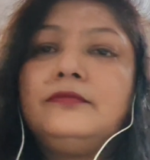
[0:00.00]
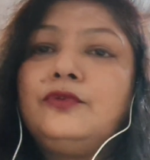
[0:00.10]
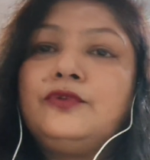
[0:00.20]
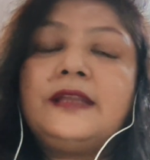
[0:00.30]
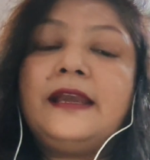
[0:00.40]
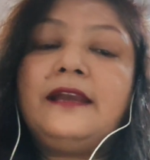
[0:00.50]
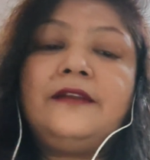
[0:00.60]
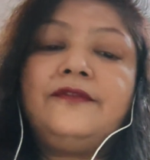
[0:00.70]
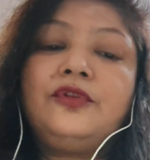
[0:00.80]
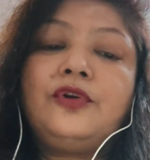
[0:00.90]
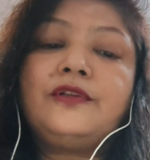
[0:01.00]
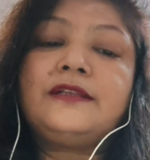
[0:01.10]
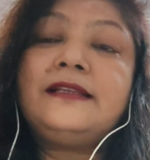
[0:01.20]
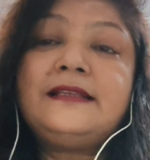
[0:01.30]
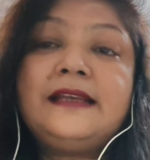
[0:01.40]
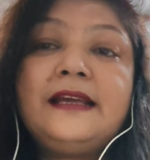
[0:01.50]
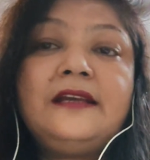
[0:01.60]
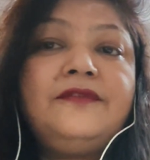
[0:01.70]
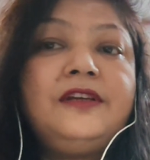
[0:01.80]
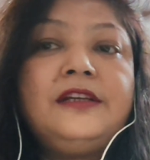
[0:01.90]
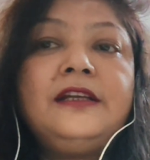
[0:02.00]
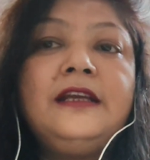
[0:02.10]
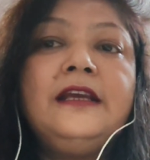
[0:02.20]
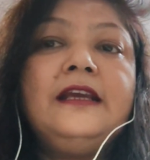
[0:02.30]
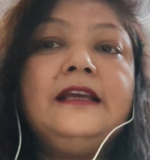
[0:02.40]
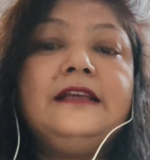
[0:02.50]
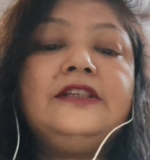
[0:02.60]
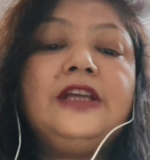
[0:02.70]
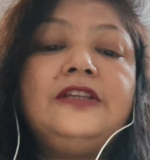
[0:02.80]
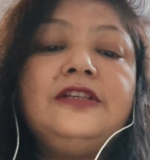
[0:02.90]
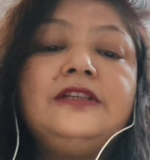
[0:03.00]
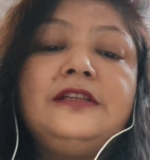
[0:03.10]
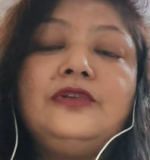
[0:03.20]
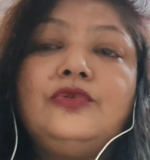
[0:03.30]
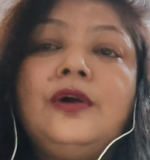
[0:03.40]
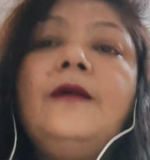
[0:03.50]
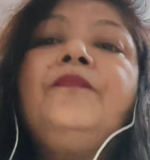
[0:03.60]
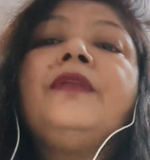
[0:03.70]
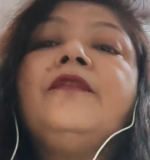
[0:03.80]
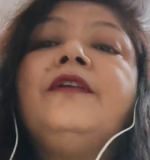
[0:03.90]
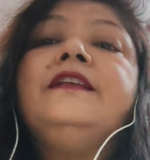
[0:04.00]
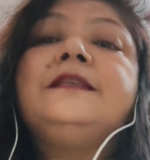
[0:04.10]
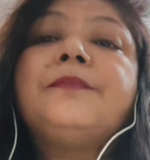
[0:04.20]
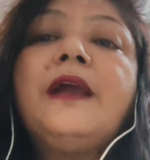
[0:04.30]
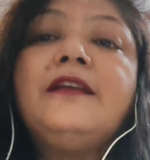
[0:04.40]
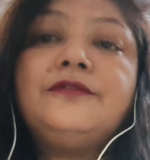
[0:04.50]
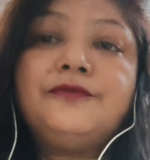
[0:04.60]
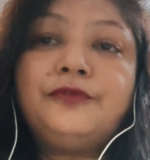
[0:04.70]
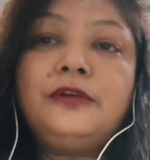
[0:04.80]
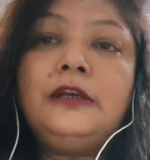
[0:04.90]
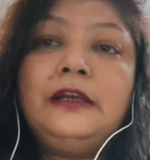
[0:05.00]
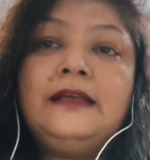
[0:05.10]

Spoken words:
those negative thoughts. This negativity changes into a very spriteful